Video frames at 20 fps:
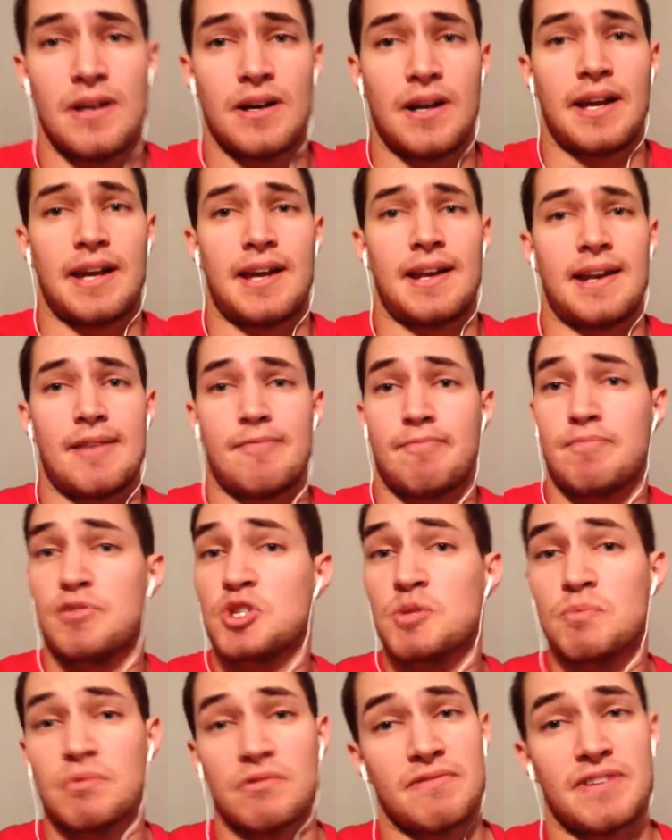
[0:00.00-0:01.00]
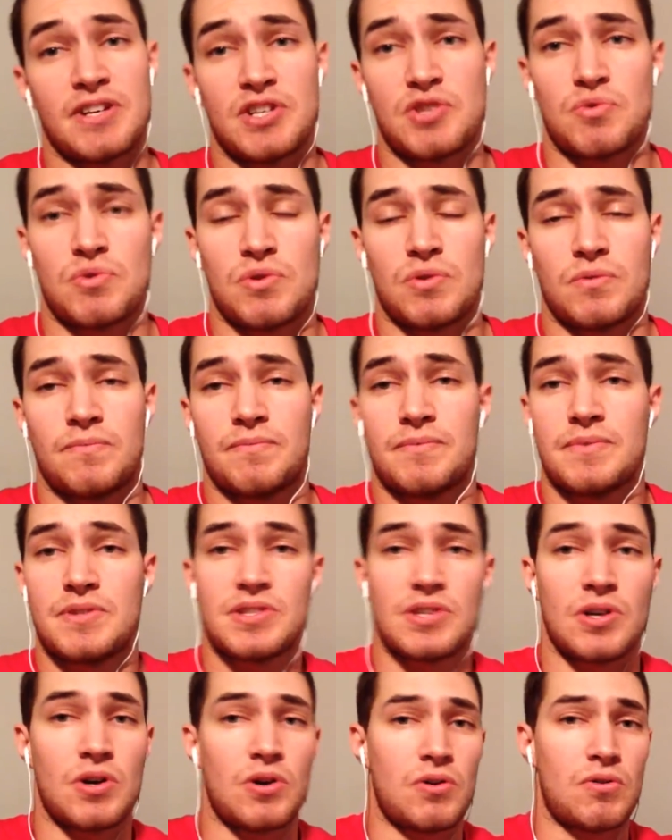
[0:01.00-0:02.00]
And I'm super visual.
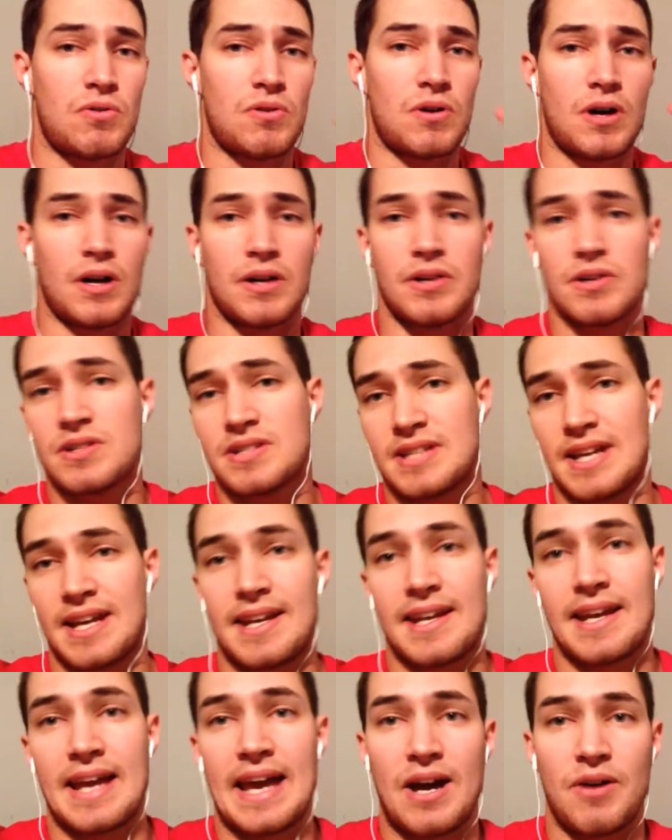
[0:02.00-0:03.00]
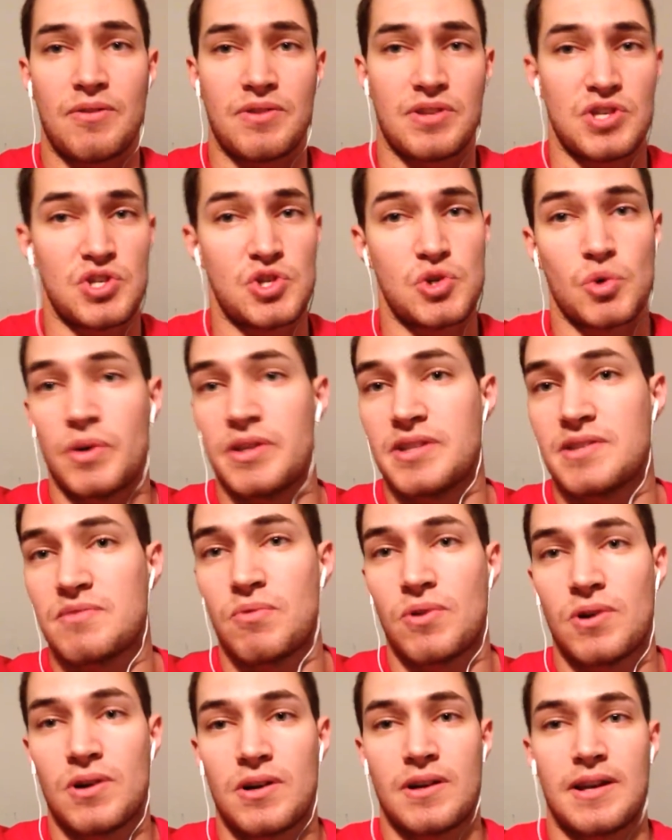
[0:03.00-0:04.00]
So understanding how the joints
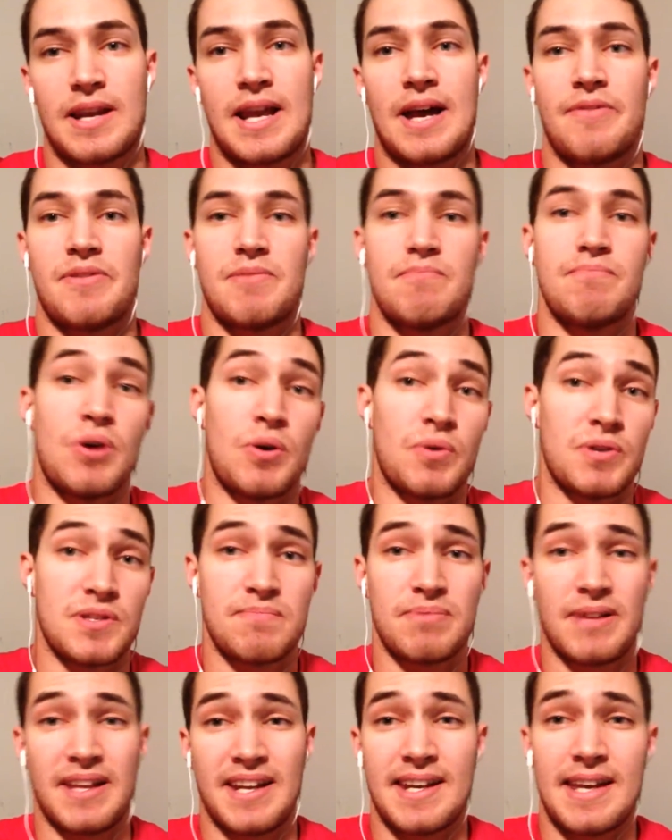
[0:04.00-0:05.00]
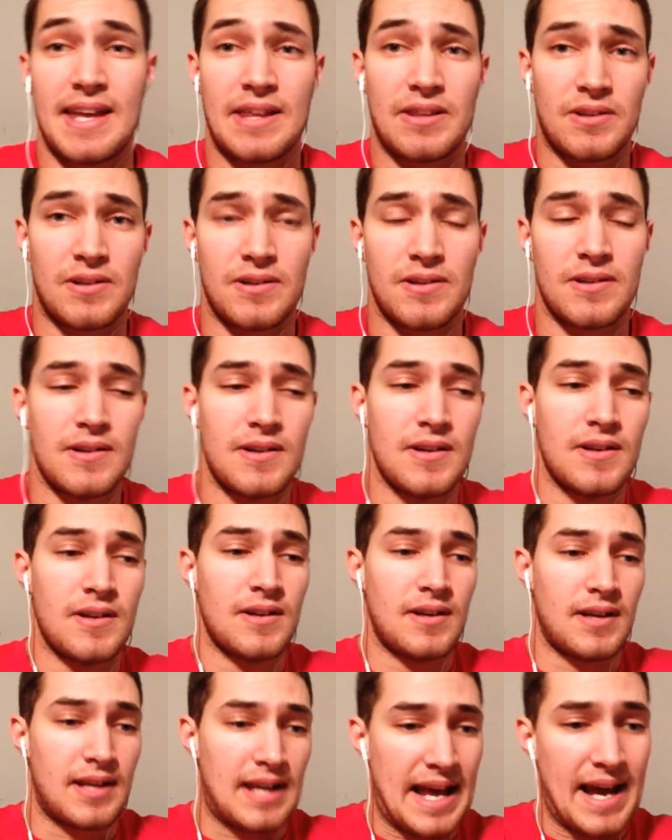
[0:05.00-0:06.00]
work and how the bones play together
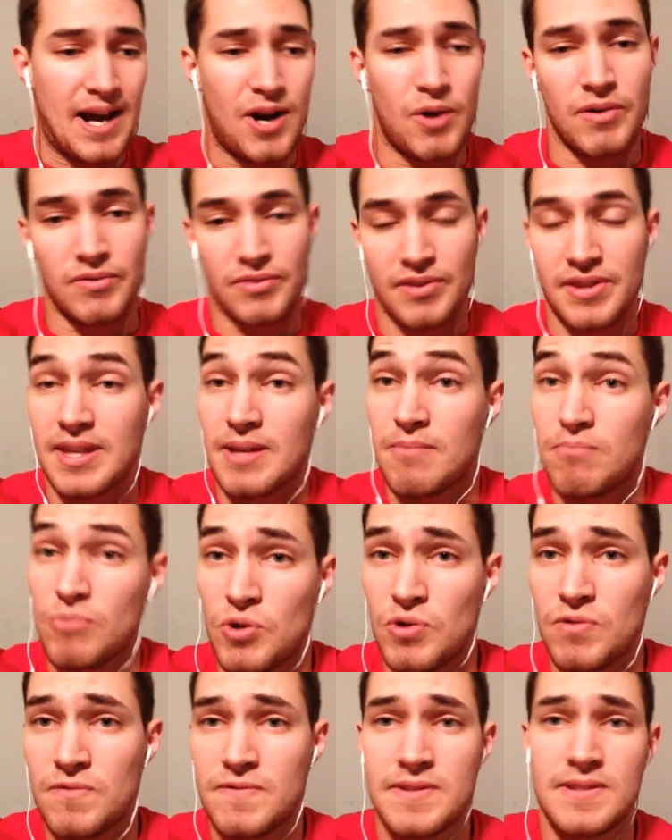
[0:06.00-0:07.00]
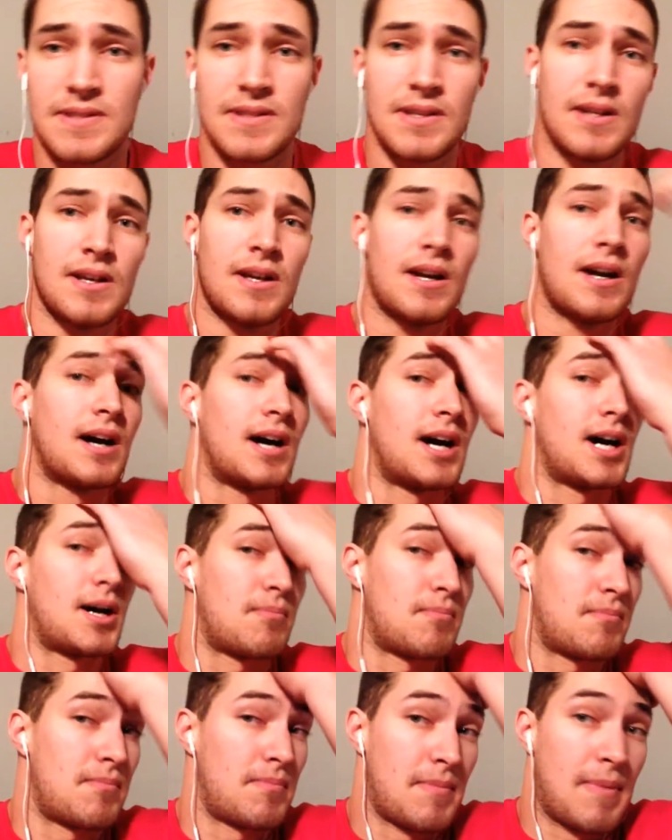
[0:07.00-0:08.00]
and how everything moves,
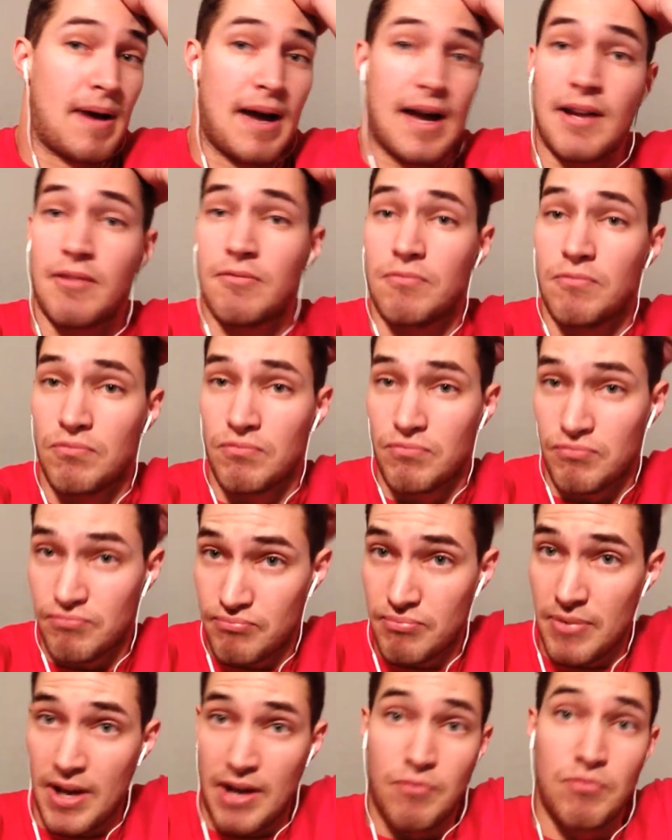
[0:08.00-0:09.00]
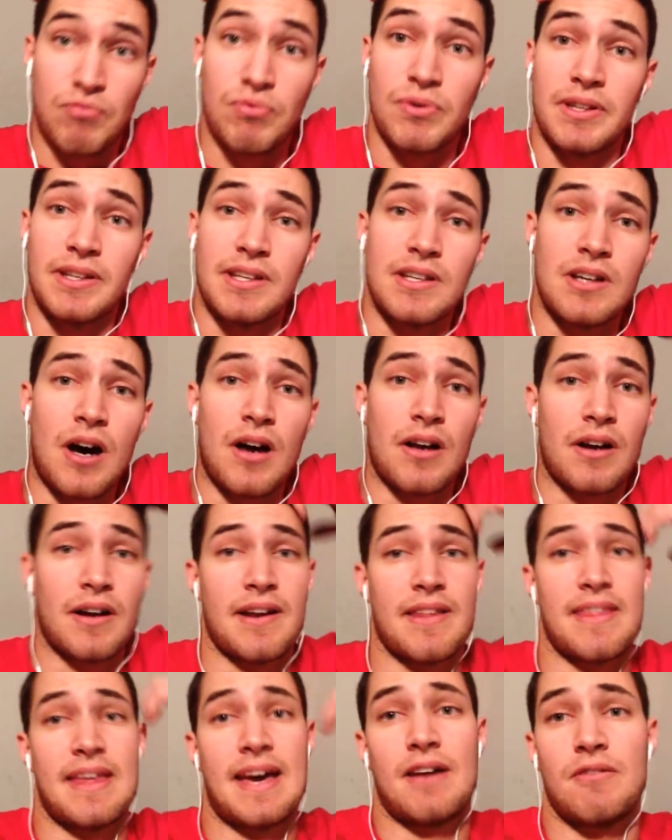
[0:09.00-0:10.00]
I really caught on
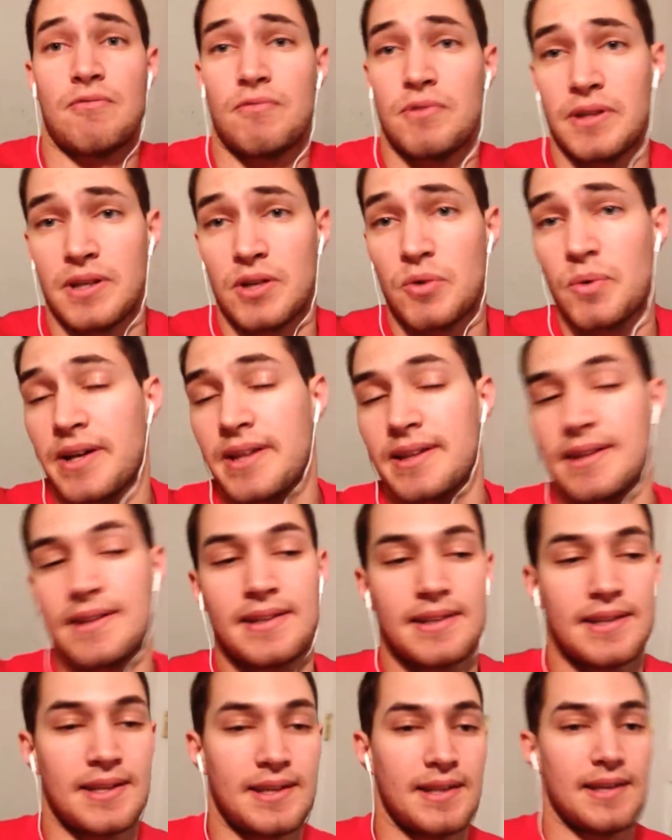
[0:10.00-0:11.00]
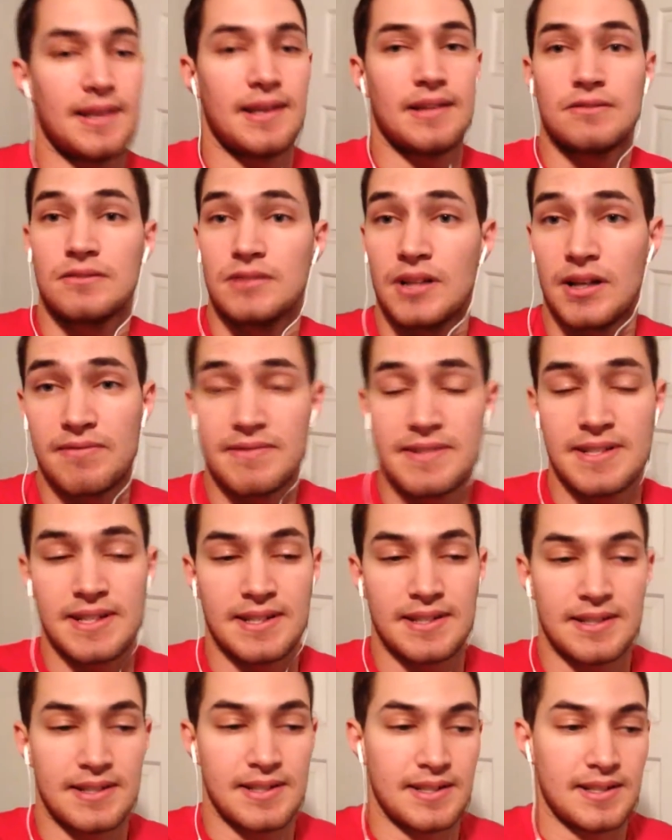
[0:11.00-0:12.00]
to that really quickly. Loved
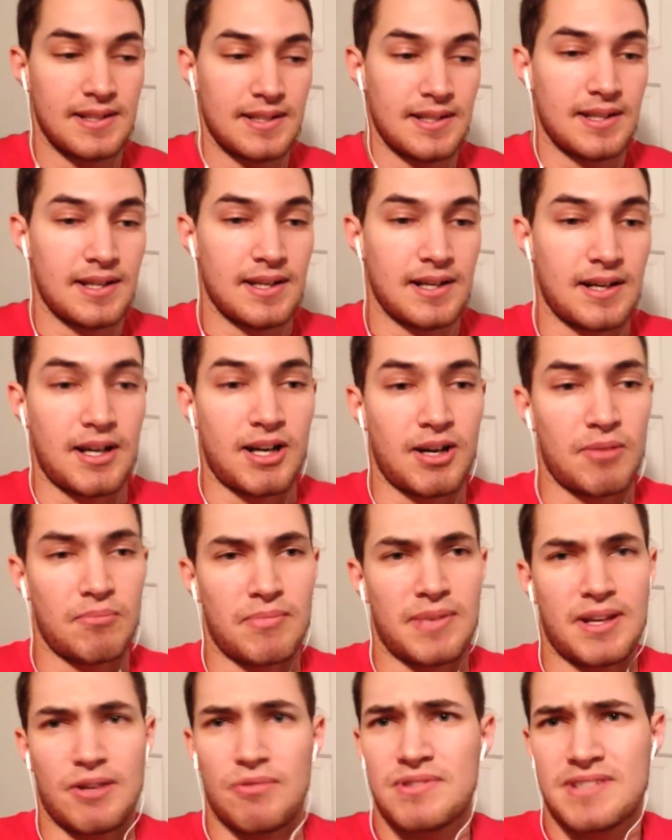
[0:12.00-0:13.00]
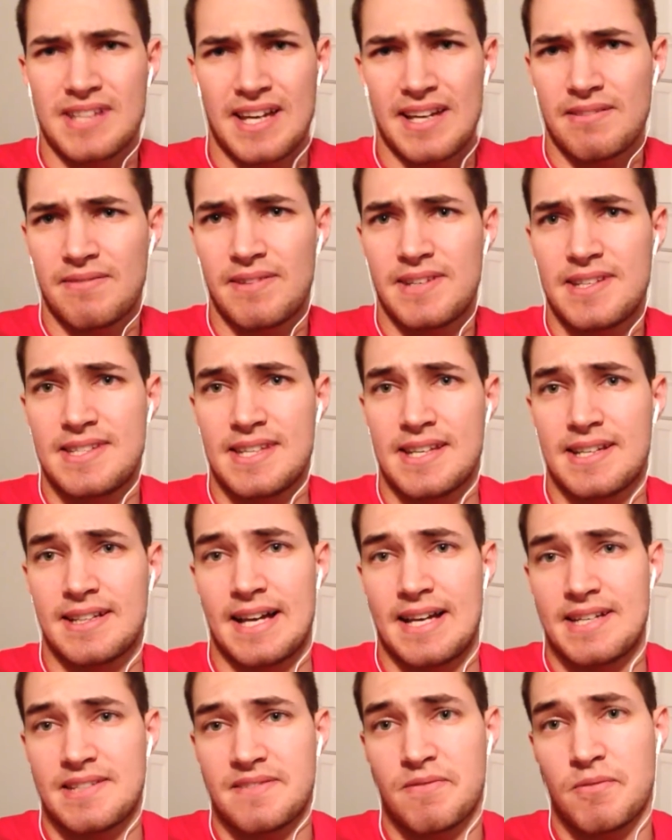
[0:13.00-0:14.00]
it. It was kind of an easy
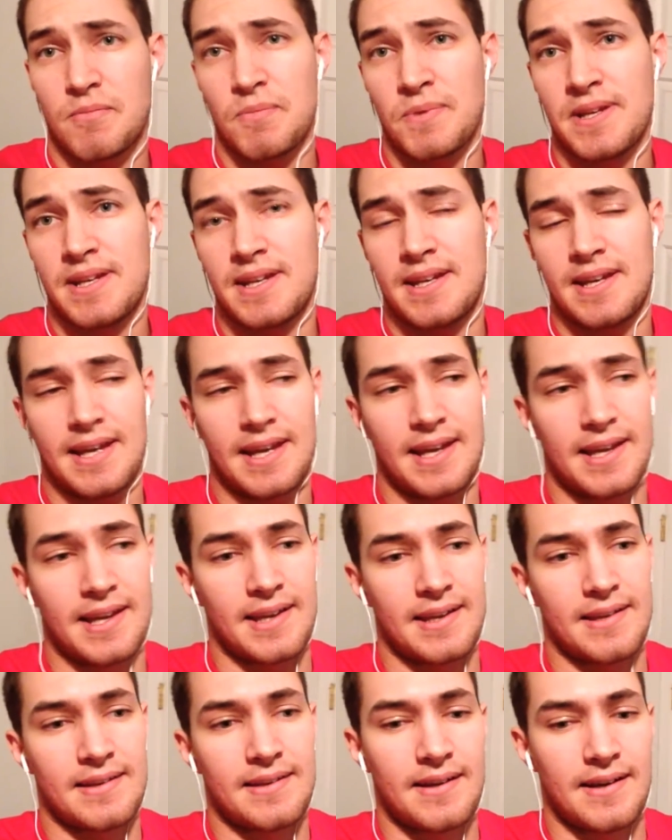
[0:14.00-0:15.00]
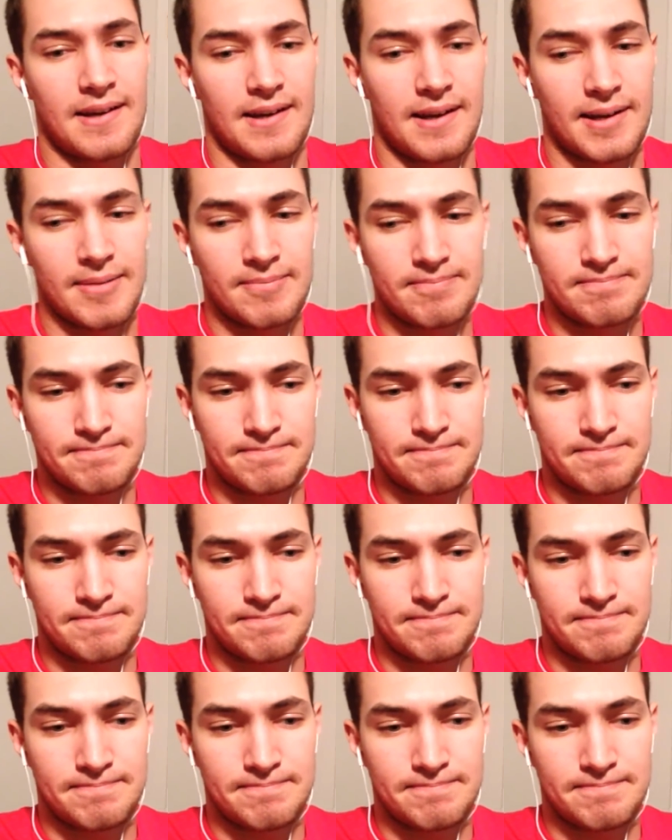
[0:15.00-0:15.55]
class for me. And, I